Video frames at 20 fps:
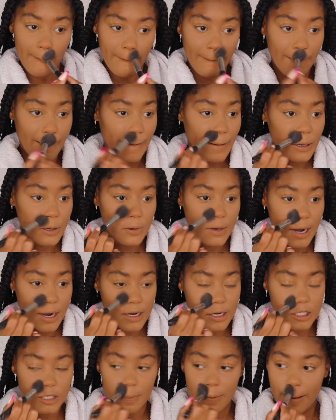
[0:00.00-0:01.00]
can't do that
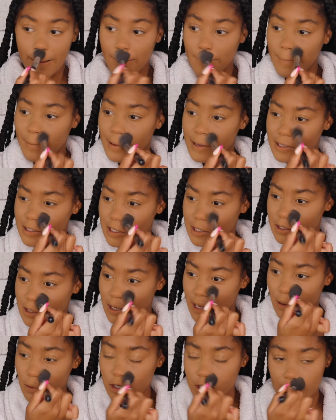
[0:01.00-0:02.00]
in Japan because there's a
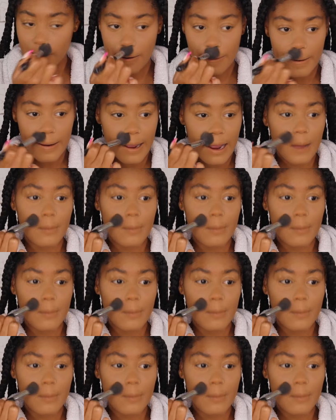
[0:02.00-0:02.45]
language barrier.